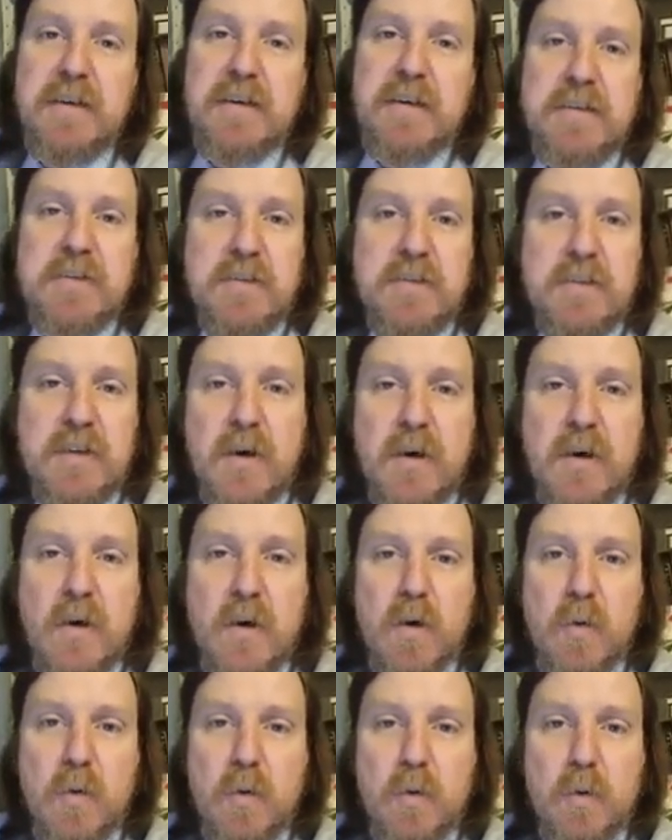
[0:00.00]

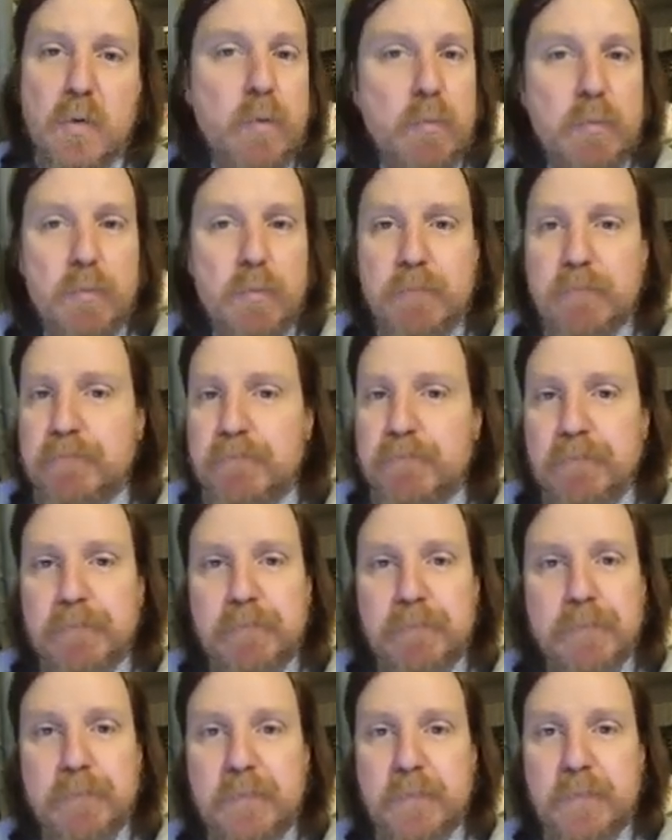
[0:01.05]
So
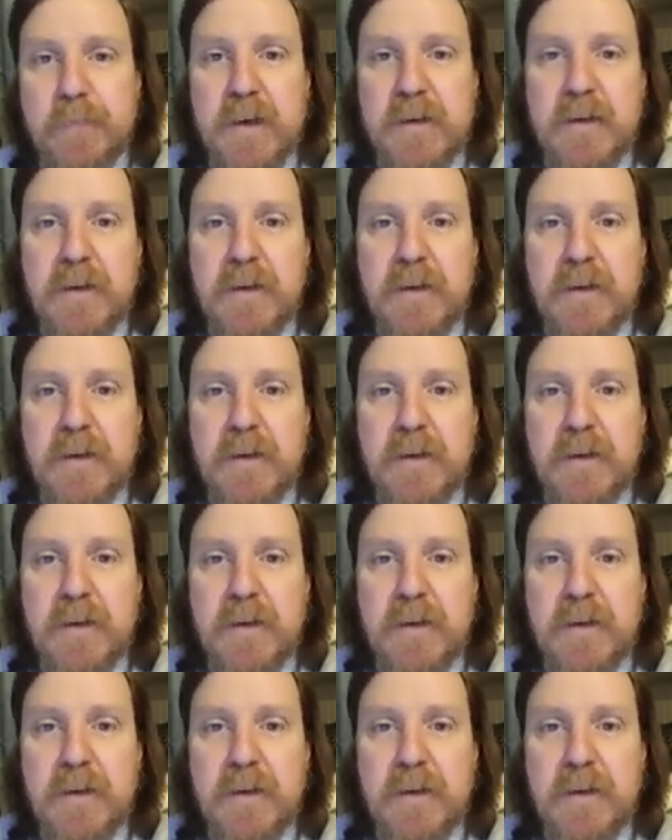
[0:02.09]
there you